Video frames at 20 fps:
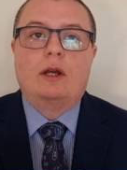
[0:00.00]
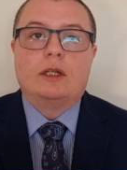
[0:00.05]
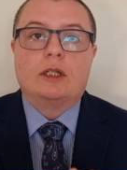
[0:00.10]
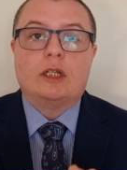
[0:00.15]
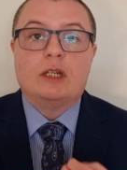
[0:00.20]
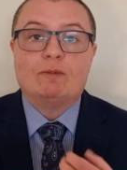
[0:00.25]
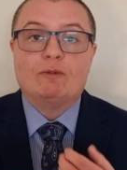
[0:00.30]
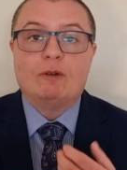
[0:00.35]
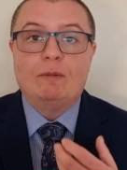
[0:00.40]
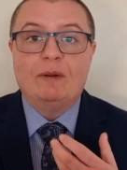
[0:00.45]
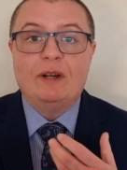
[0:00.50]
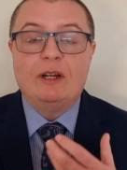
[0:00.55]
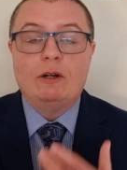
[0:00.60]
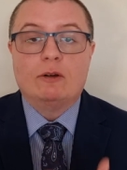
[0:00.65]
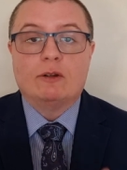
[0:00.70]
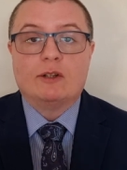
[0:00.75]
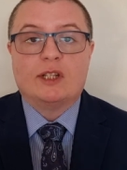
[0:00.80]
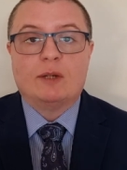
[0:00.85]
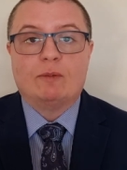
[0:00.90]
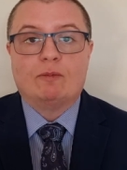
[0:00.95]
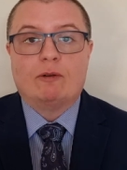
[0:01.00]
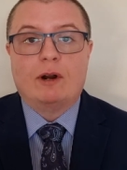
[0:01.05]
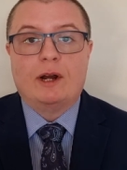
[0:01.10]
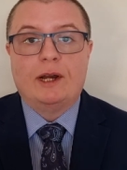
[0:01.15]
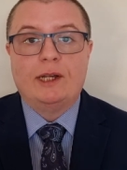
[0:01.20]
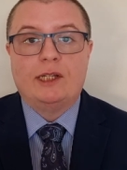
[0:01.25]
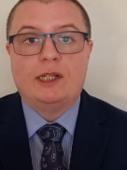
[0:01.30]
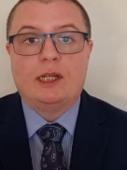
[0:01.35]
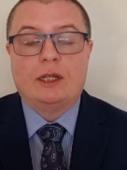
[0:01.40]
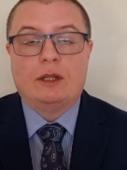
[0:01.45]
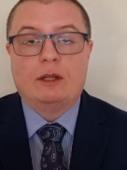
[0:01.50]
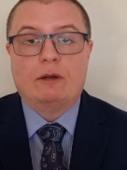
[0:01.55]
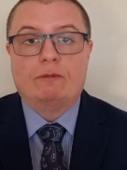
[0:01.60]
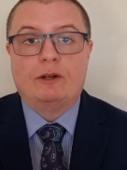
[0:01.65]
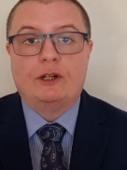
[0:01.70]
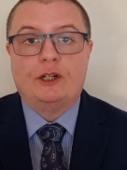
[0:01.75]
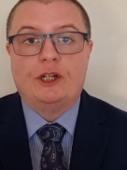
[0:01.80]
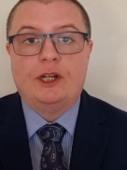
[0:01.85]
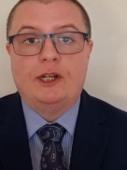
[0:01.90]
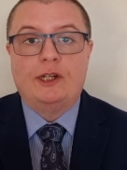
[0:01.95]
So it's probably not surprising that
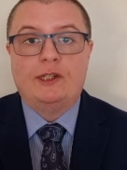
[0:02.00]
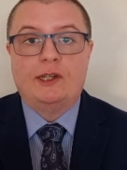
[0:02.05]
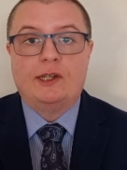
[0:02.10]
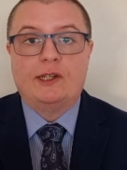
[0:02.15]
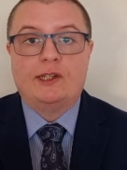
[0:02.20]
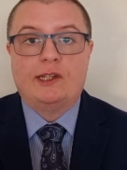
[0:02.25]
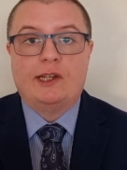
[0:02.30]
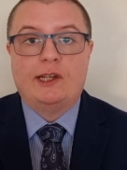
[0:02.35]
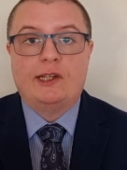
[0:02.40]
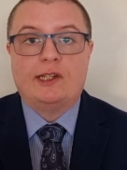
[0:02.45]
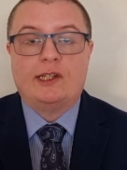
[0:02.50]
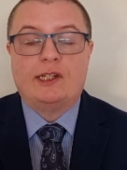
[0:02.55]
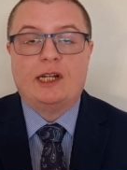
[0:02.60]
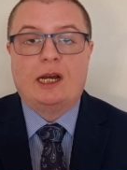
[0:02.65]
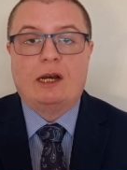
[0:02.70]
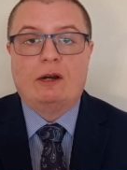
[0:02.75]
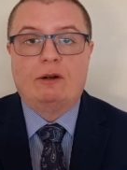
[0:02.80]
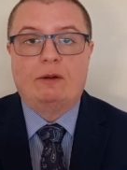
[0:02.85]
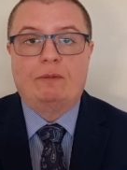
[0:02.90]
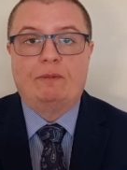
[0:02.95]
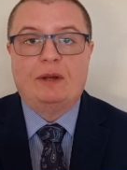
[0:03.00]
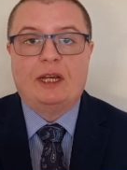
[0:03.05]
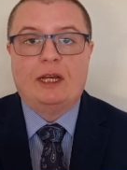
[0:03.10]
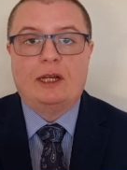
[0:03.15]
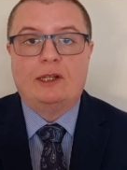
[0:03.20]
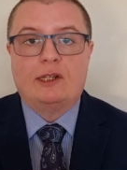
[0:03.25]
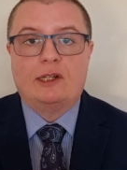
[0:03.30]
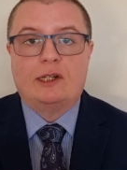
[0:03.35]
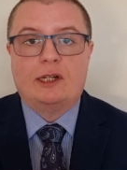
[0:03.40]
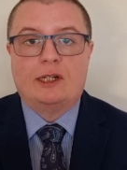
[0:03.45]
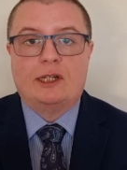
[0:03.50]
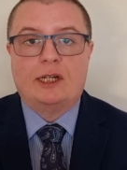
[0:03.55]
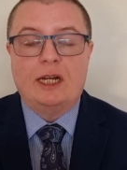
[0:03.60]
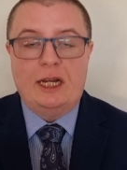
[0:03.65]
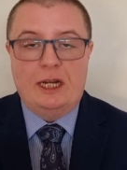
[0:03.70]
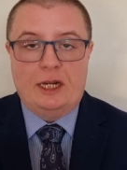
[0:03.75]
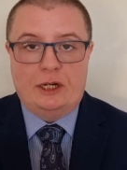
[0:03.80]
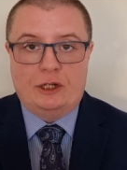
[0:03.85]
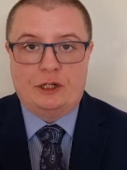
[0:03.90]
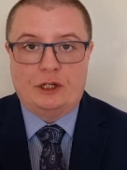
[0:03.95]
when Jesus sits down and begins to
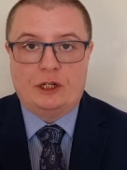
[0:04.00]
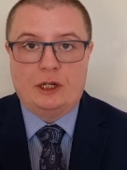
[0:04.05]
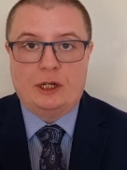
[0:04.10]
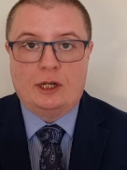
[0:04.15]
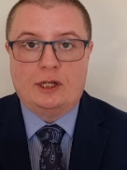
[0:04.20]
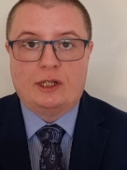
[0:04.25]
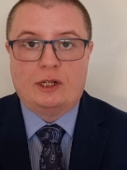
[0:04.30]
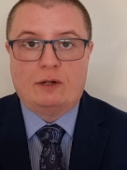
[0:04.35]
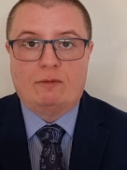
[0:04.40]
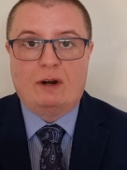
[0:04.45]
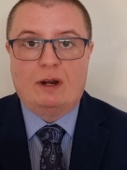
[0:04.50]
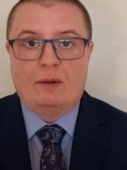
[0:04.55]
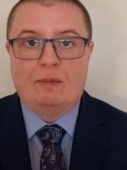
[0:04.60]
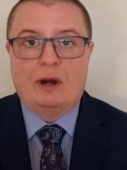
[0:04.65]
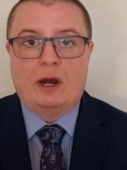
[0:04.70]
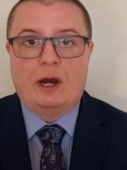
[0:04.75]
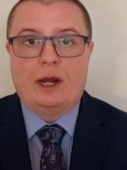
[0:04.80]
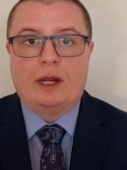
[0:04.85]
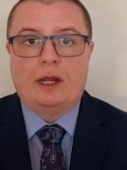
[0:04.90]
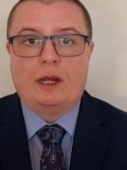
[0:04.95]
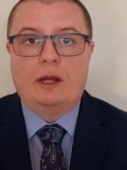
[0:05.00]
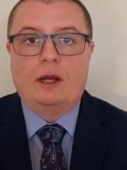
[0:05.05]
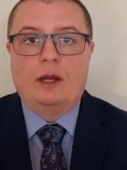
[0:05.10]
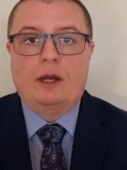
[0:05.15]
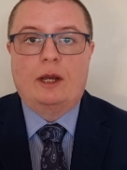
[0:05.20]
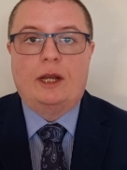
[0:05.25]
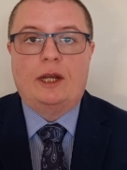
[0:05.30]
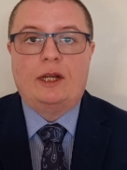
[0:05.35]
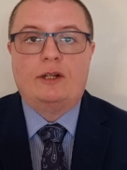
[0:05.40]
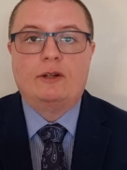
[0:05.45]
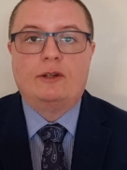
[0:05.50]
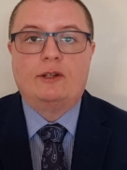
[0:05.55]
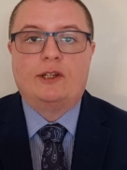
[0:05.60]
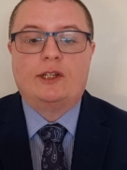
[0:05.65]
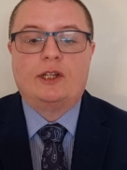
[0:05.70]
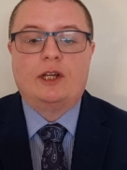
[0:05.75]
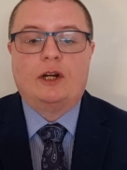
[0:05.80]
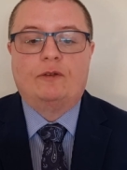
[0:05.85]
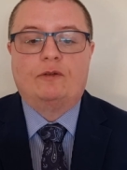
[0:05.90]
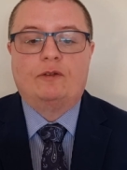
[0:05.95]
teach as a rabbi, he
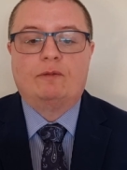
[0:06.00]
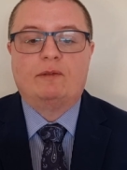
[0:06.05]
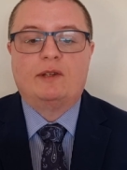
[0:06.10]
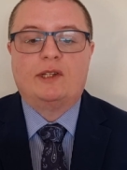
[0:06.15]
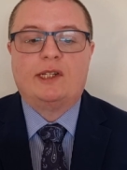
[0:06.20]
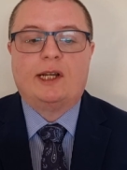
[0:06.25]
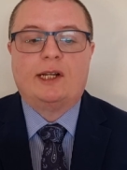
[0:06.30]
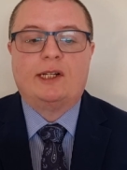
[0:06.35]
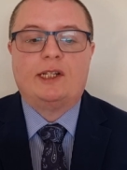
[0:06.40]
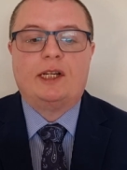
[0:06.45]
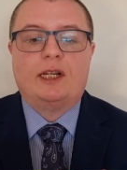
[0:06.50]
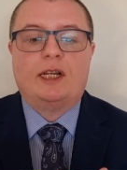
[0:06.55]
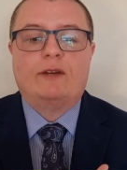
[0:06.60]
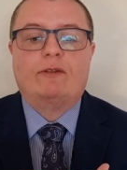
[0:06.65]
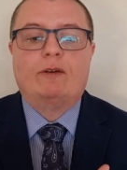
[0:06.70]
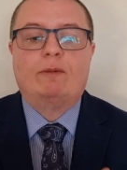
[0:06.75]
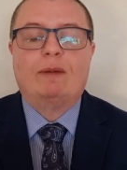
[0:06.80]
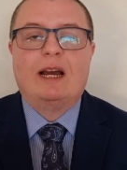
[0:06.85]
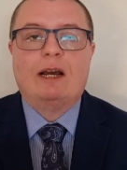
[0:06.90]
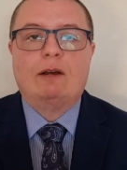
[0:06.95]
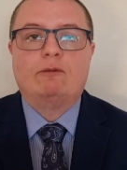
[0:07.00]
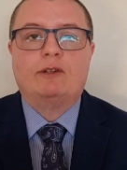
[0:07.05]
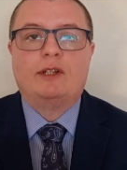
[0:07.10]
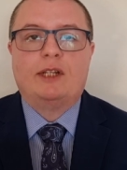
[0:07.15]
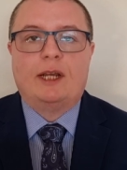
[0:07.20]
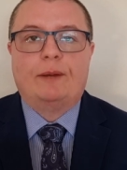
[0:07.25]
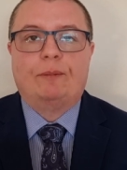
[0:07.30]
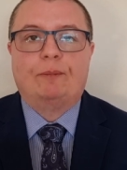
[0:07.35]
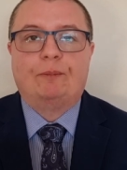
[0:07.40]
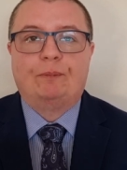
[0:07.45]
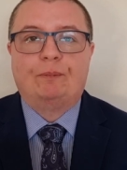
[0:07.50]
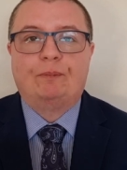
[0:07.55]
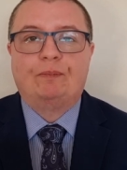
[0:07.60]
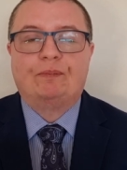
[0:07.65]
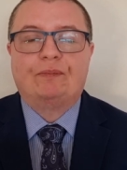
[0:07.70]
does so from the setting of a mountain.